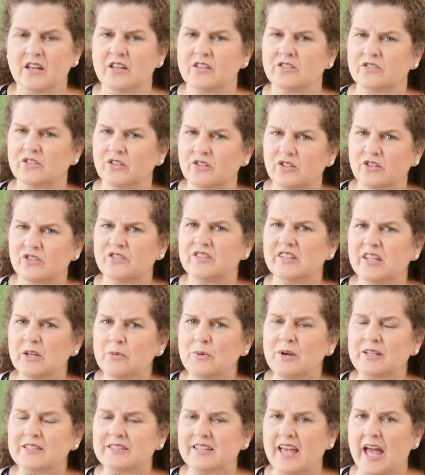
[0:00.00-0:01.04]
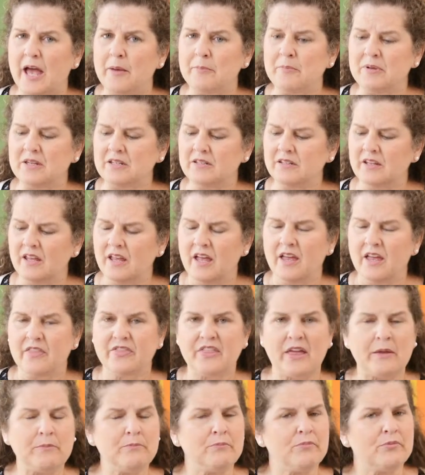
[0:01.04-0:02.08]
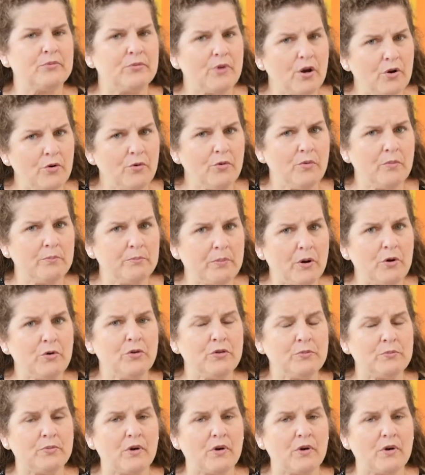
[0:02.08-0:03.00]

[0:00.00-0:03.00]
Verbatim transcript: So, do you see what's happened? They bro- both